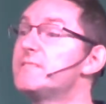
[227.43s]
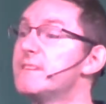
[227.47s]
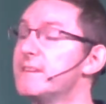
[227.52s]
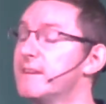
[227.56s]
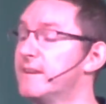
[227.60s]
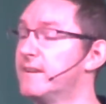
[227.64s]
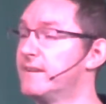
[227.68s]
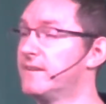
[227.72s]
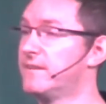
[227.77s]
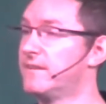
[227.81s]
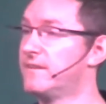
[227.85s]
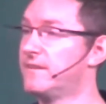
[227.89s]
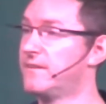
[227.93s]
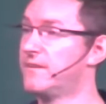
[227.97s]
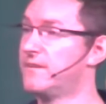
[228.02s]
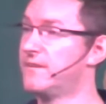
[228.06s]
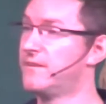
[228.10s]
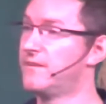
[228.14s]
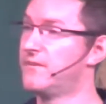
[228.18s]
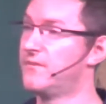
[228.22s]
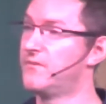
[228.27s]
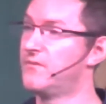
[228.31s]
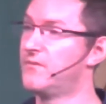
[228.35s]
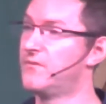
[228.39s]
it,
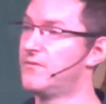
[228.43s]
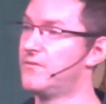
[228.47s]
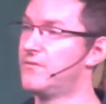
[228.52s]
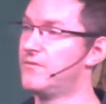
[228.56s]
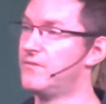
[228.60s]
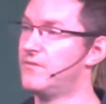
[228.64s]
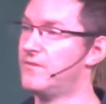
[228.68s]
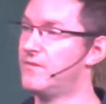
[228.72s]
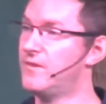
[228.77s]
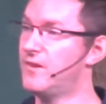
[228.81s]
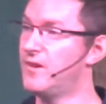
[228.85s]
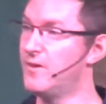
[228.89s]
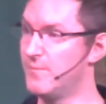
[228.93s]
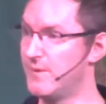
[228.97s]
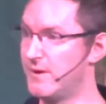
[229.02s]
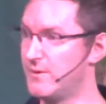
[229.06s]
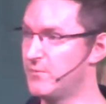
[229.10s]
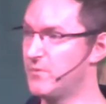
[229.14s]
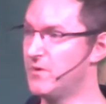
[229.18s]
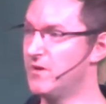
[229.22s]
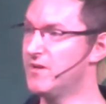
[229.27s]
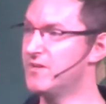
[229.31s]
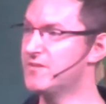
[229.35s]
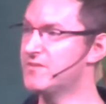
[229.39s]
at my
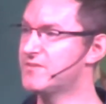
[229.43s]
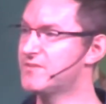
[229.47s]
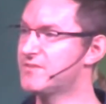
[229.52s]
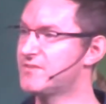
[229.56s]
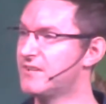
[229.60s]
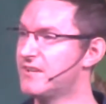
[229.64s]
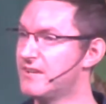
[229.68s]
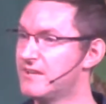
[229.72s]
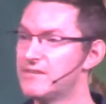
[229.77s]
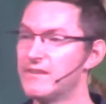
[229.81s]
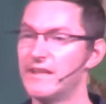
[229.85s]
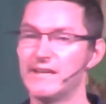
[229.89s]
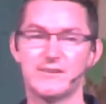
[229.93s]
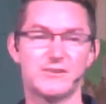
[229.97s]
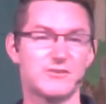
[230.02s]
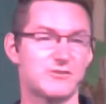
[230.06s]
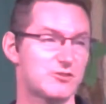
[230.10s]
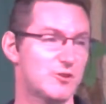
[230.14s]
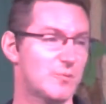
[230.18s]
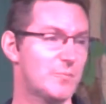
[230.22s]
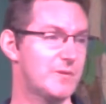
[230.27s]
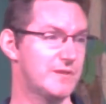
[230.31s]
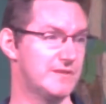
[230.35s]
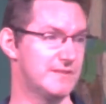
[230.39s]
worst, like a
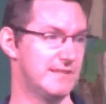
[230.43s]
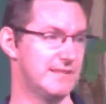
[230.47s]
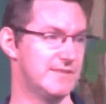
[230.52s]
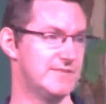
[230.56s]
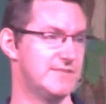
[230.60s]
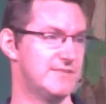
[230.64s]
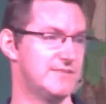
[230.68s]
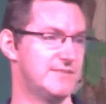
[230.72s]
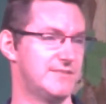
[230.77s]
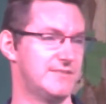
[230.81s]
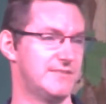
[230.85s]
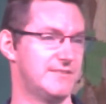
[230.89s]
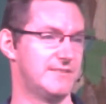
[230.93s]
shopping list.